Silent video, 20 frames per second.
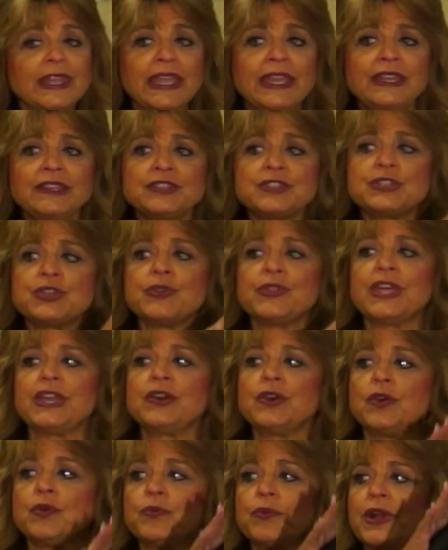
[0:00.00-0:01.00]
And so they
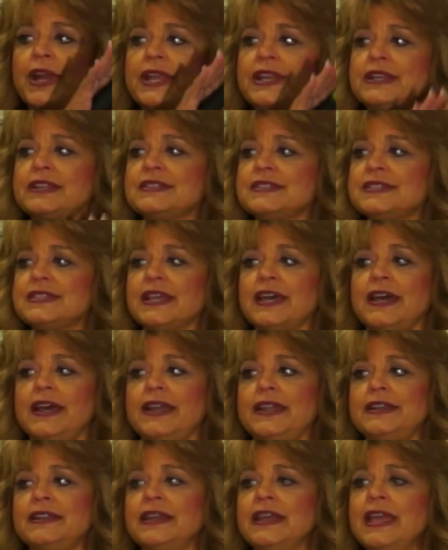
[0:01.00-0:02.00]
go right
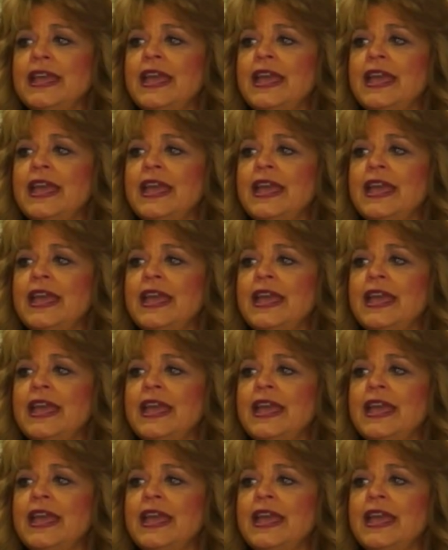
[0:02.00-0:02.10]
inside.